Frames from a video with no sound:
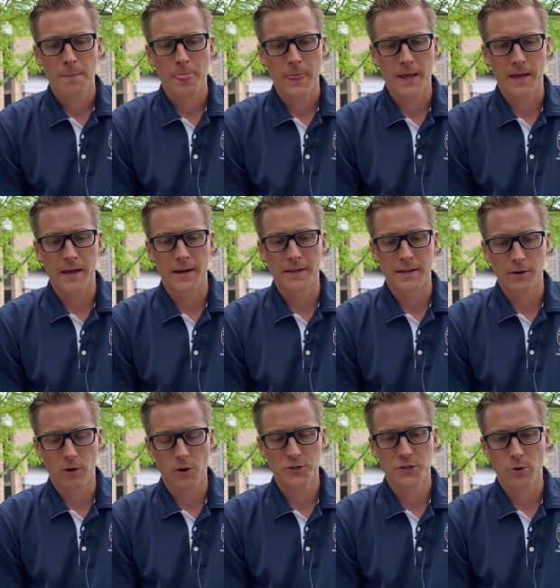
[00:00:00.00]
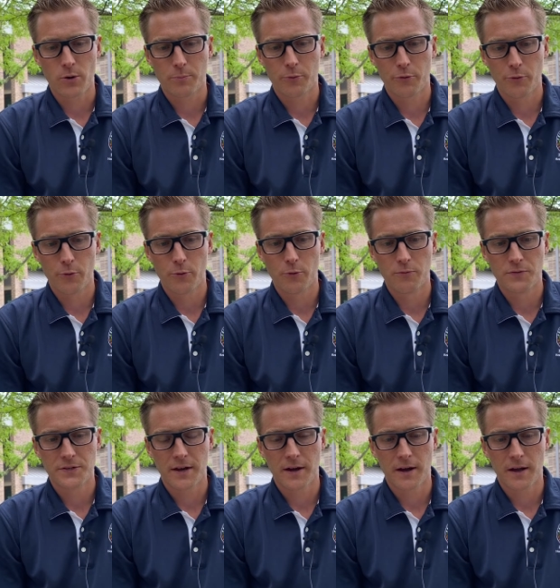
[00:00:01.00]
And it also
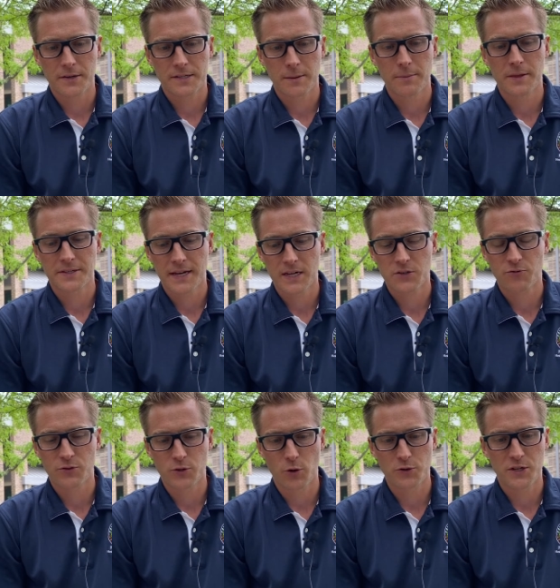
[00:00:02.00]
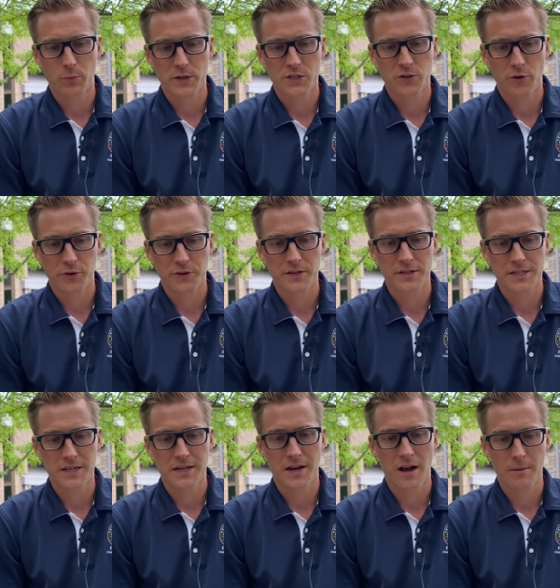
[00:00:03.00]
improved some of the test results that we started to
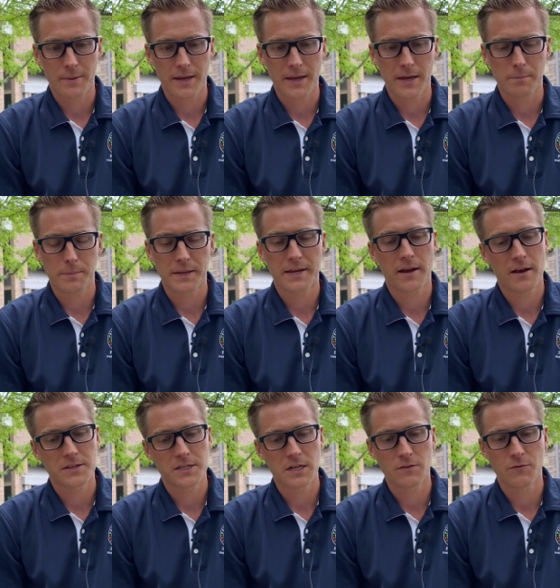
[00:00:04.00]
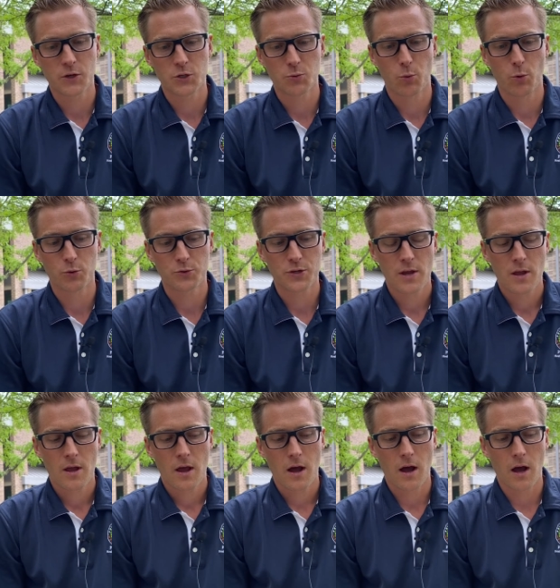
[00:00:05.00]
see come in, because individuals
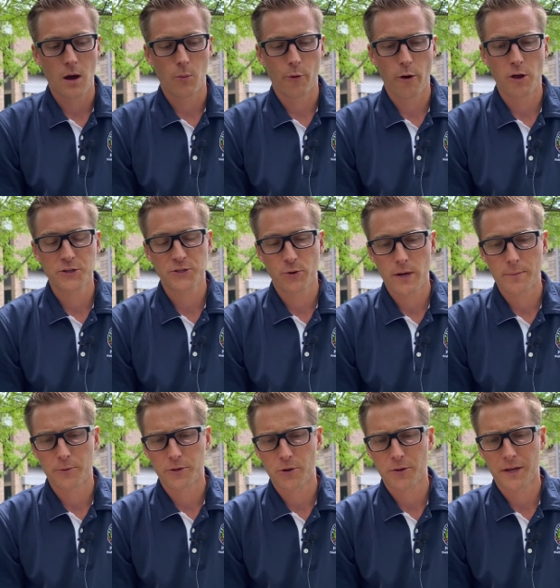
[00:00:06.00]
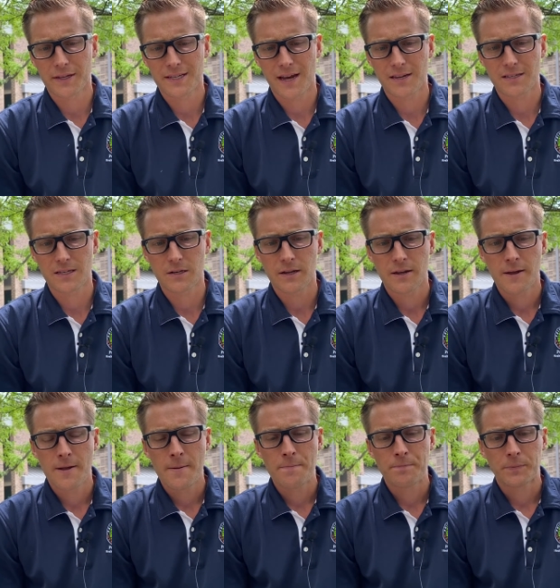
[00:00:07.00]
were also able to go get tested
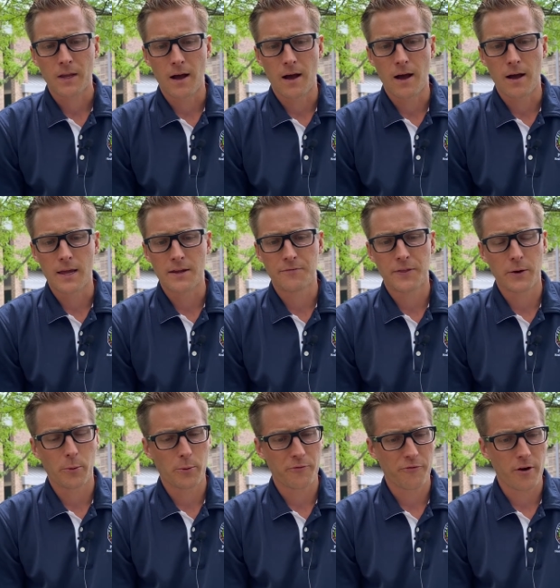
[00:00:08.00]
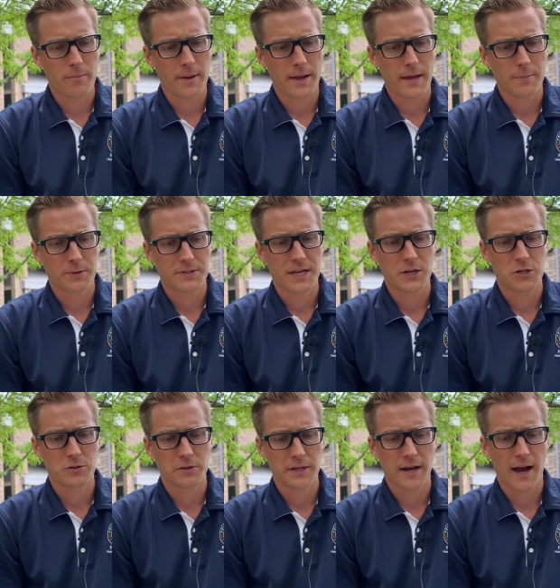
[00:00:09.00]
if they were from a
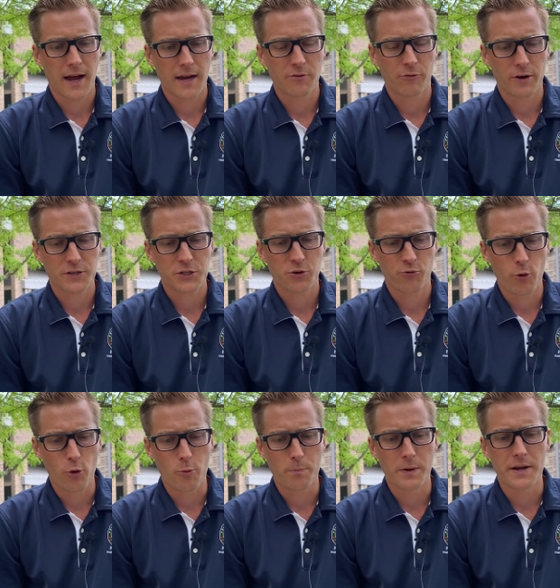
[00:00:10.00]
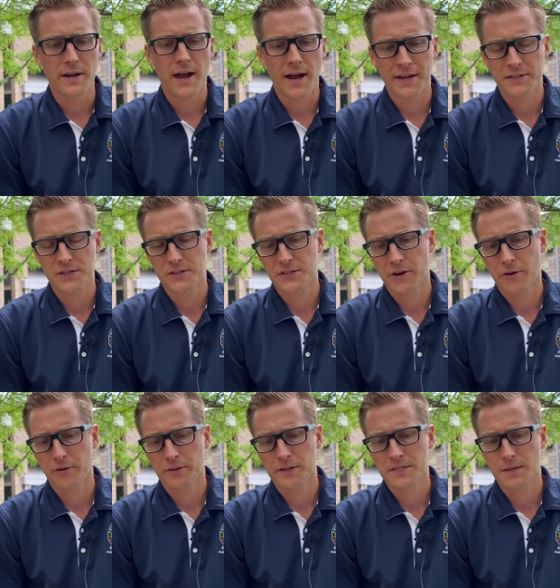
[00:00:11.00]
potentially high-risk group, but not
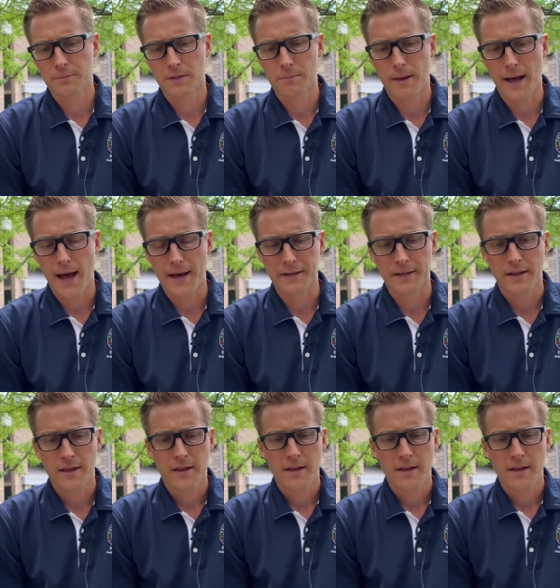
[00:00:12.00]
necessarily symptomatic.